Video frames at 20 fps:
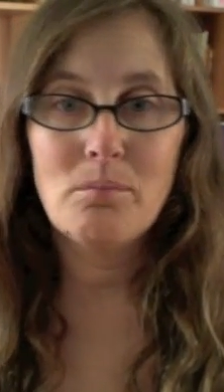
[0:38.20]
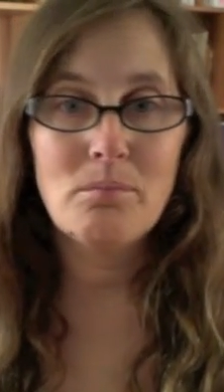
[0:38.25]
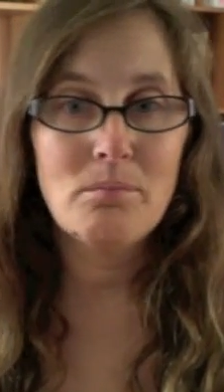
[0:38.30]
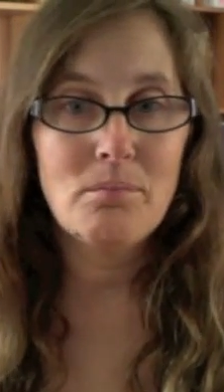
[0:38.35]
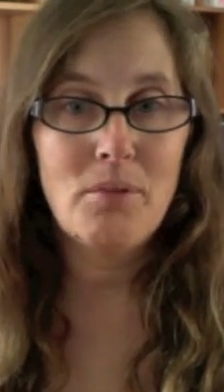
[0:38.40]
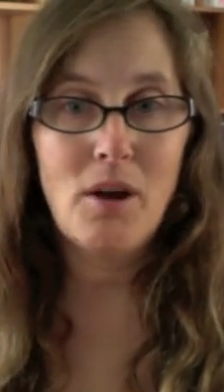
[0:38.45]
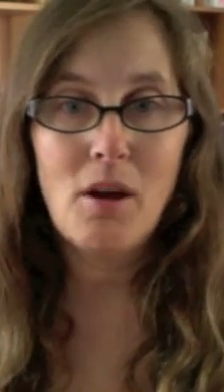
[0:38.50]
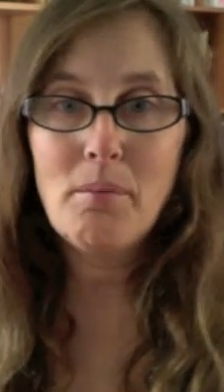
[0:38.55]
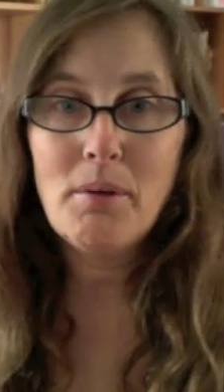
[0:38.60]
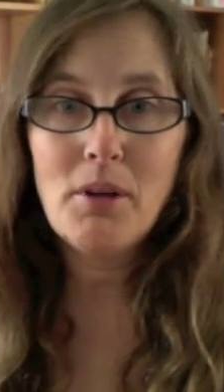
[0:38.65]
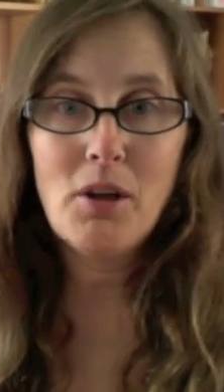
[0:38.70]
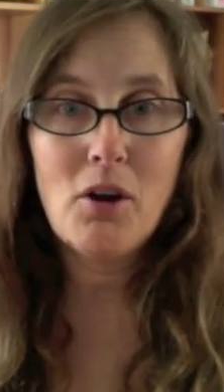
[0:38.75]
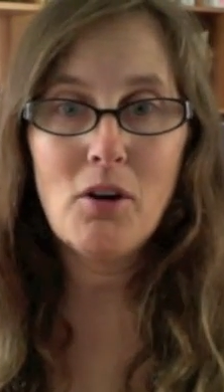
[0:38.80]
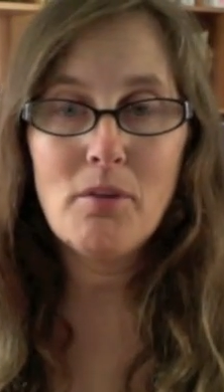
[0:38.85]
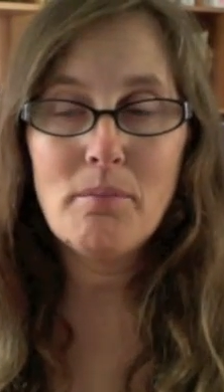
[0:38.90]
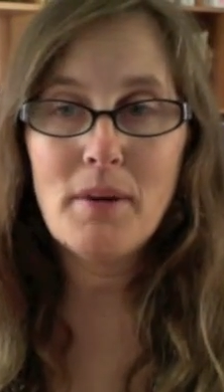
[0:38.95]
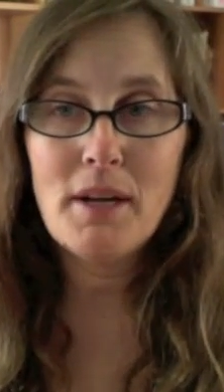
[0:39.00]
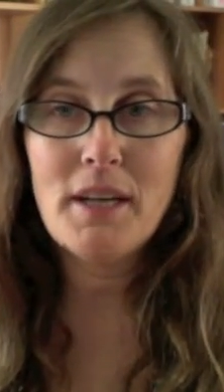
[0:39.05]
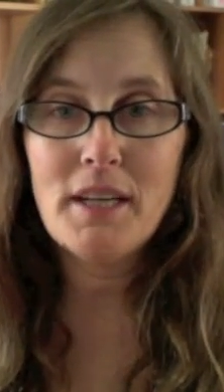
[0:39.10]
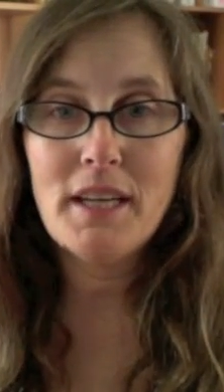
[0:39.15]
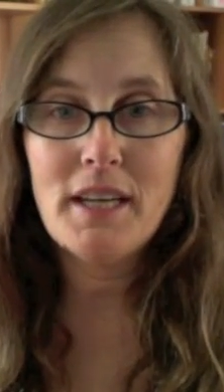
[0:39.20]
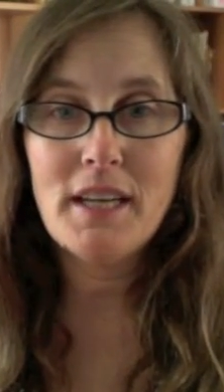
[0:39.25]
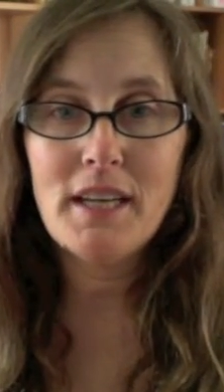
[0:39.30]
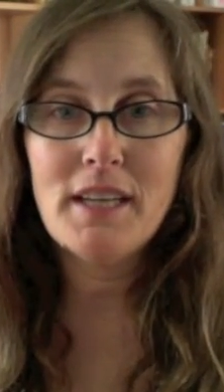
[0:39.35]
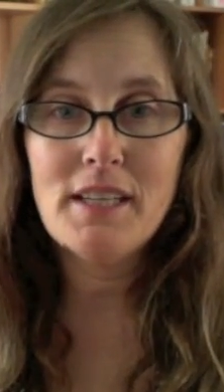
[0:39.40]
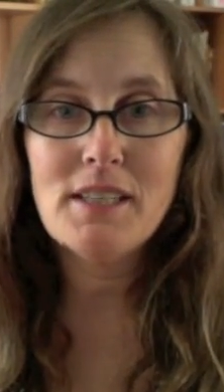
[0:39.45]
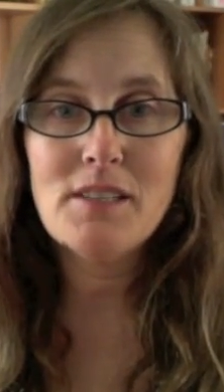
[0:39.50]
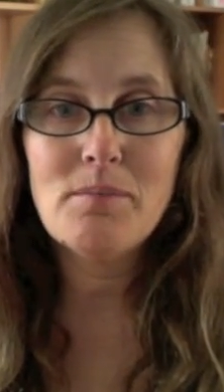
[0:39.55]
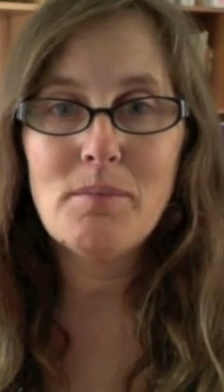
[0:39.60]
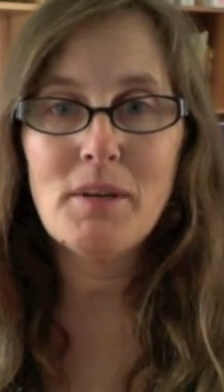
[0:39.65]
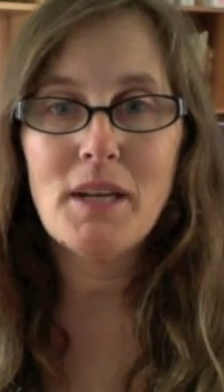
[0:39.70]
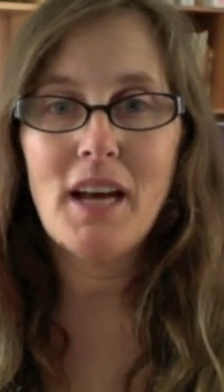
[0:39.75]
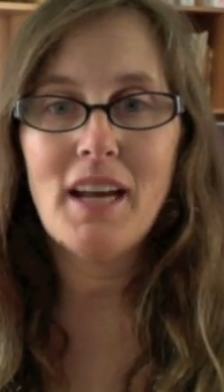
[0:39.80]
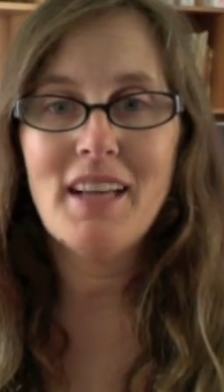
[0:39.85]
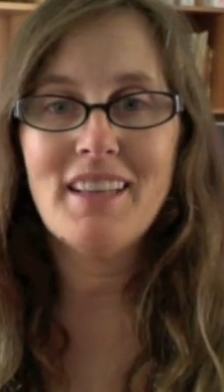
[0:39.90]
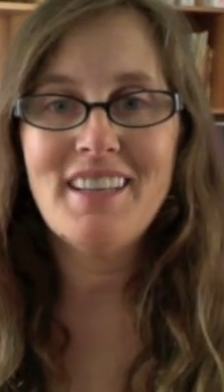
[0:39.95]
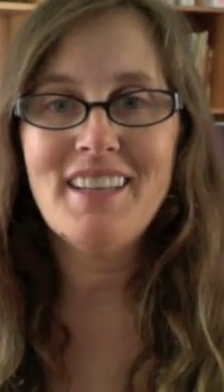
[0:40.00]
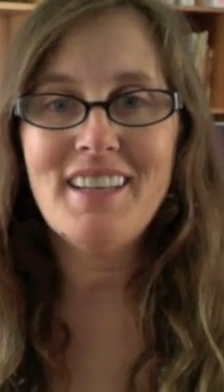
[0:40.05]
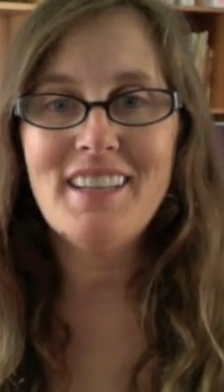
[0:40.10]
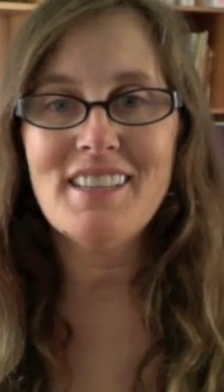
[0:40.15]
probably art by kids, but
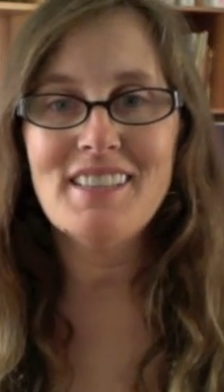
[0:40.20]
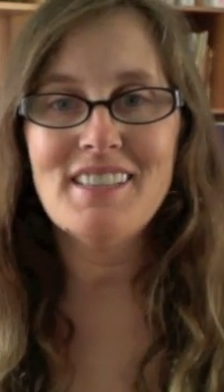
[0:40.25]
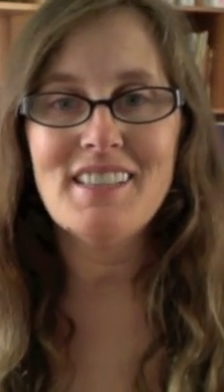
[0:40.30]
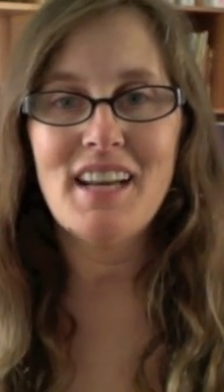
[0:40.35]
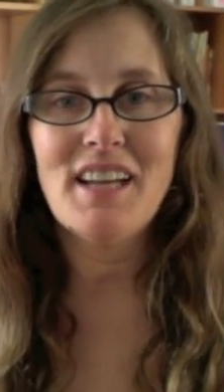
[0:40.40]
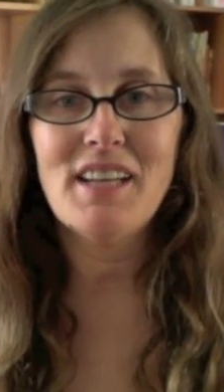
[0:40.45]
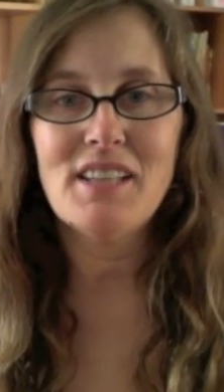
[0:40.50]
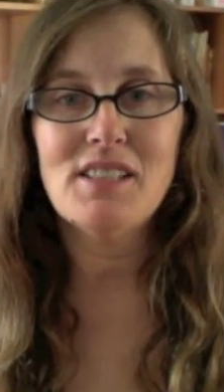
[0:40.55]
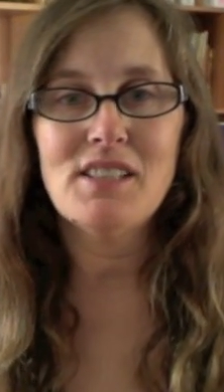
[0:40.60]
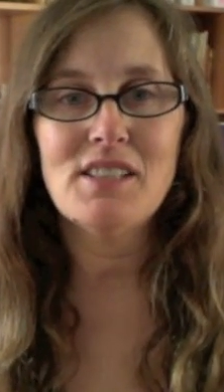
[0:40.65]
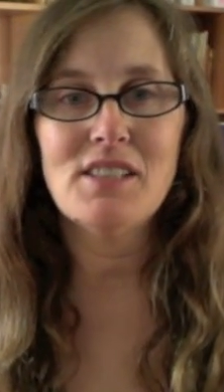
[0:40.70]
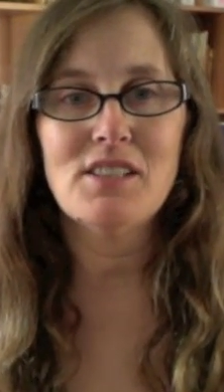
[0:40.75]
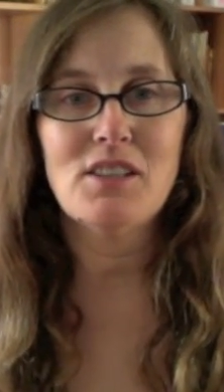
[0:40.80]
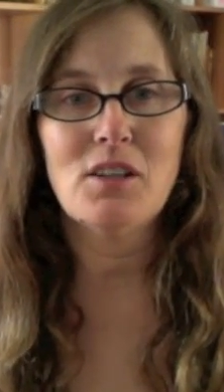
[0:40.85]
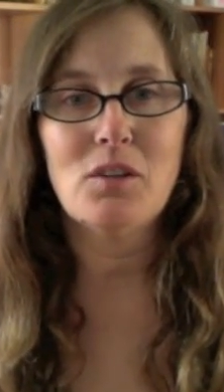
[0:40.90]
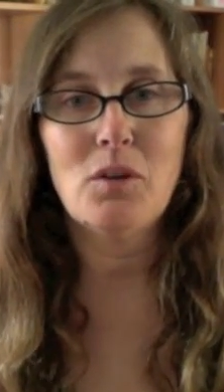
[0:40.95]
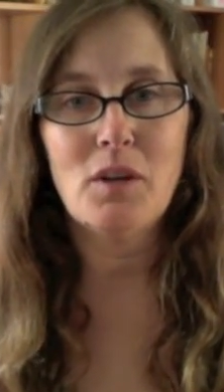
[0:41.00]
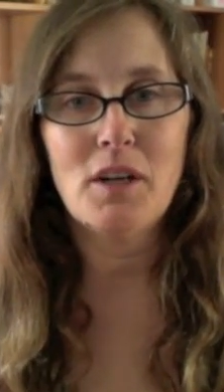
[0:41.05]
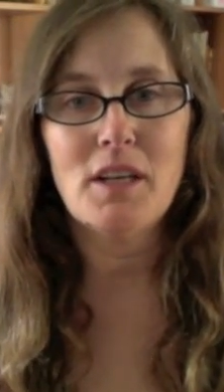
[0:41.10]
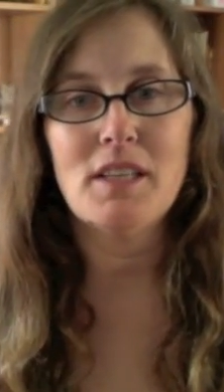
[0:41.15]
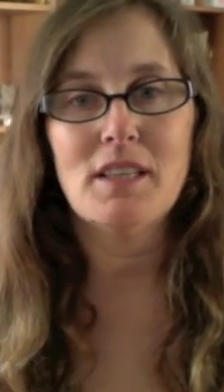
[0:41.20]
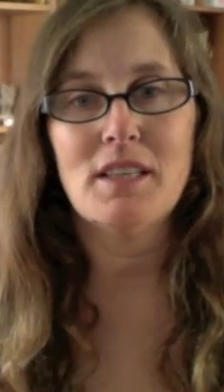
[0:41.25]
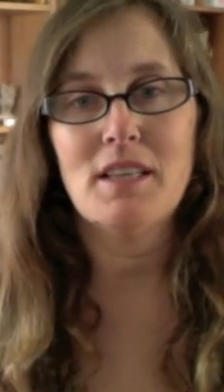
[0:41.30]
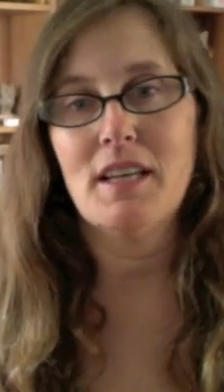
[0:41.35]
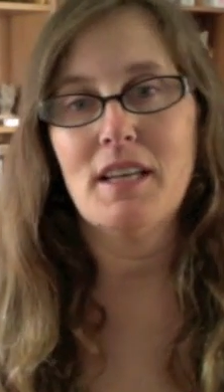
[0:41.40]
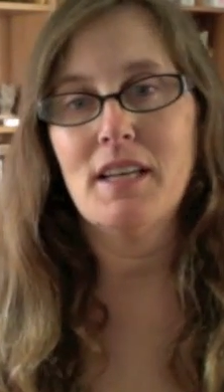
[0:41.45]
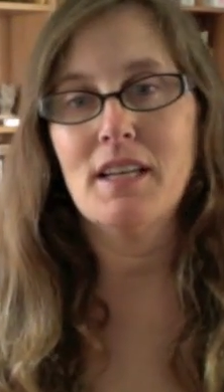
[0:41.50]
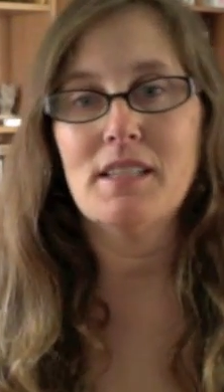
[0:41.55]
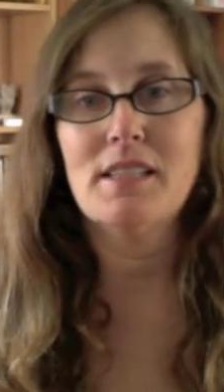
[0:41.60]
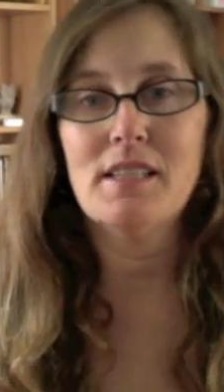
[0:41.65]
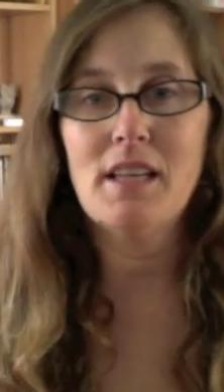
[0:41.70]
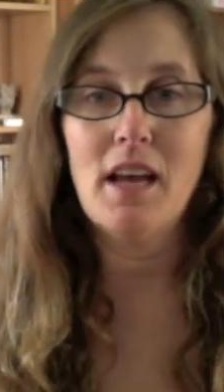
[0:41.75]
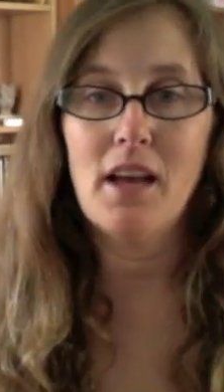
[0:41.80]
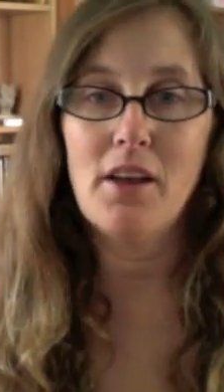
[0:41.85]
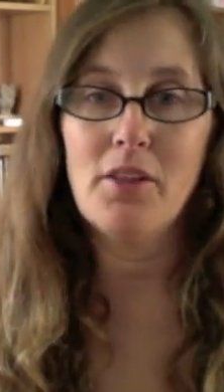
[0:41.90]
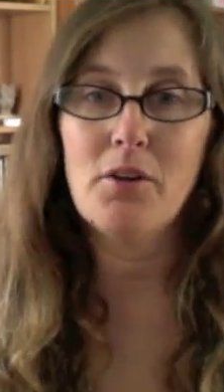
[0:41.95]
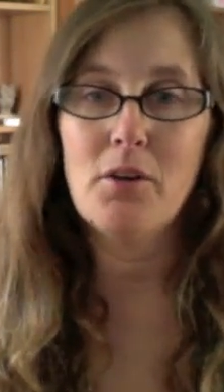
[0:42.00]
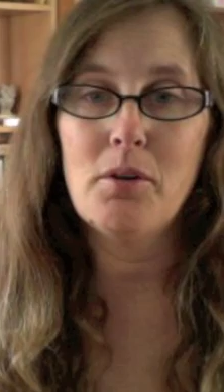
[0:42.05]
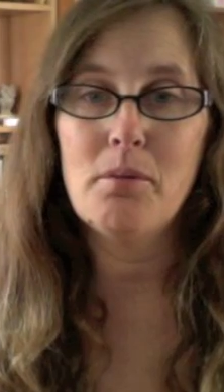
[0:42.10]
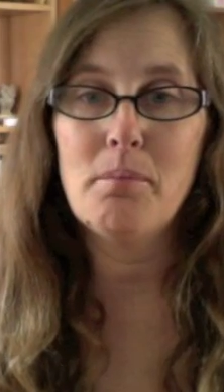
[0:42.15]
I think it's nice to look at things that
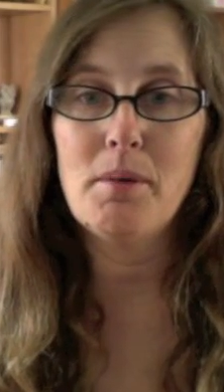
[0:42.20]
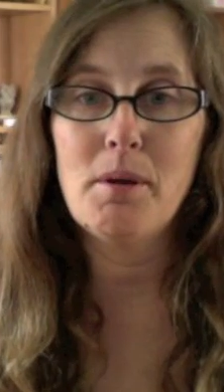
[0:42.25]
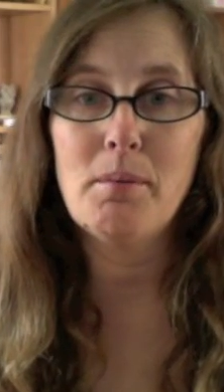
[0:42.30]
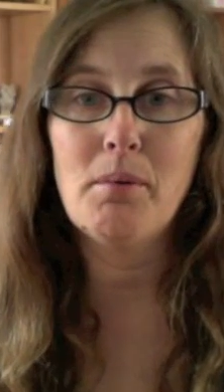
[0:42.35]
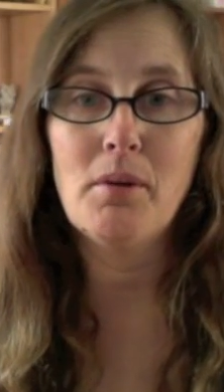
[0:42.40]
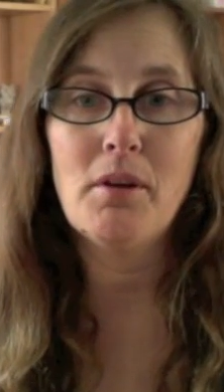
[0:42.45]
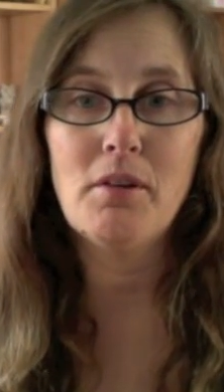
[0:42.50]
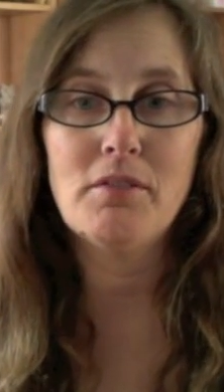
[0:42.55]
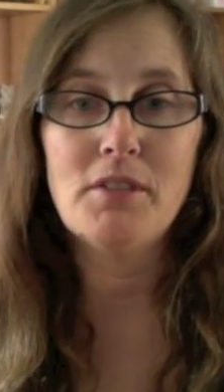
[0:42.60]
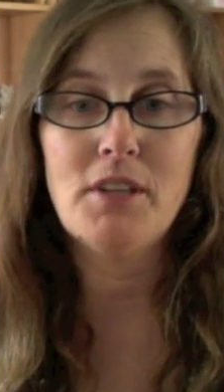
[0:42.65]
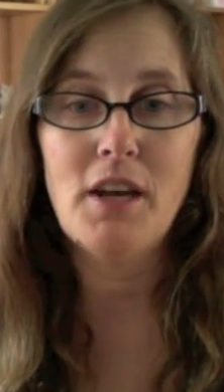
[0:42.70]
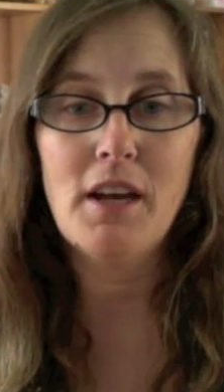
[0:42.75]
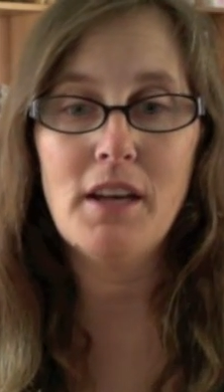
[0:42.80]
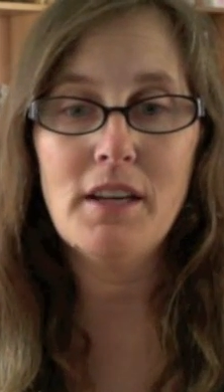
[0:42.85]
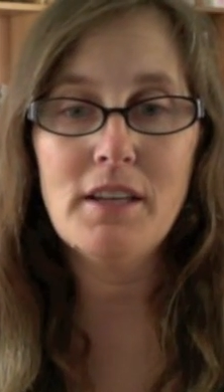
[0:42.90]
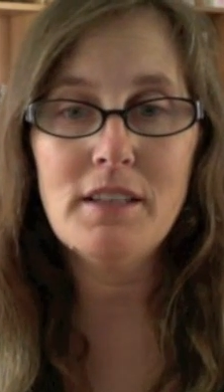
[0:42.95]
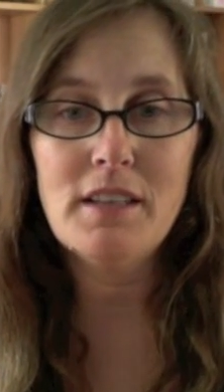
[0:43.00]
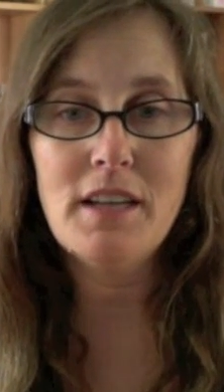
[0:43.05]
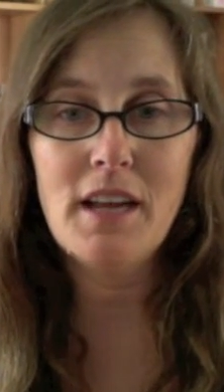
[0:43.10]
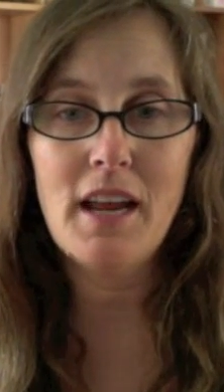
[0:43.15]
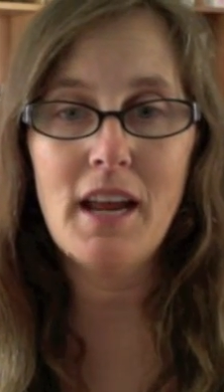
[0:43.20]
other people have done